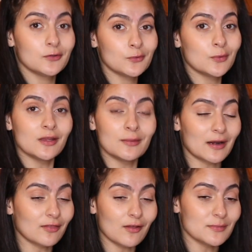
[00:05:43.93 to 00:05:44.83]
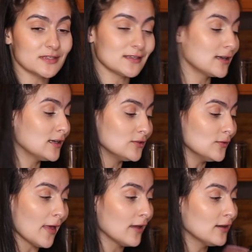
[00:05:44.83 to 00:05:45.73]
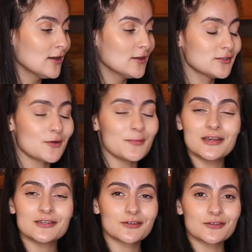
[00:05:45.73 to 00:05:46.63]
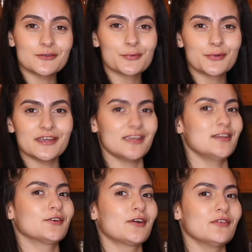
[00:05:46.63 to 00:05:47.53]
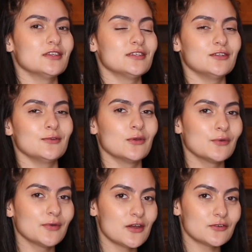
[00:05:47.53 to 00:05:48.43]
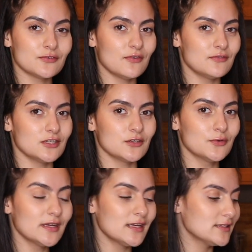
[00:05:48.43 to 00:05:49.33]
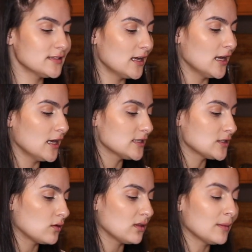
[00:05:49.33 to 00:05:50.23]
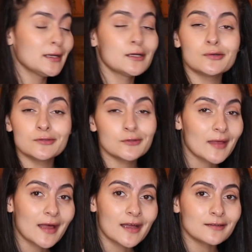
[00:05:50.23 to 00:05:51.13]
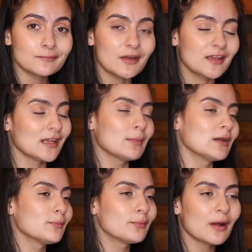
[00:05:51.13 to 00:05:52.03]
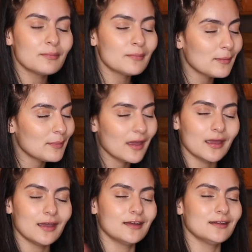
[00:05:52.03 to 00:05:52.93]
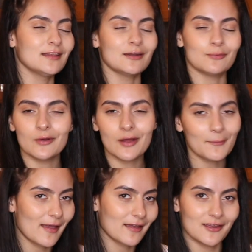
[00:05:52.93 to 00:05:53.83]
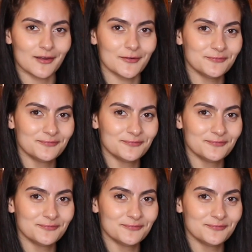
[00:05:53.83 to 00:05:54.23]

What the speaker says: twiddling my thumbs because I didn't do that. So make sure you preheat your ovens to 350 degrees. So let me go do that, and then I'm gonna prep my pan, and then we'll come back here.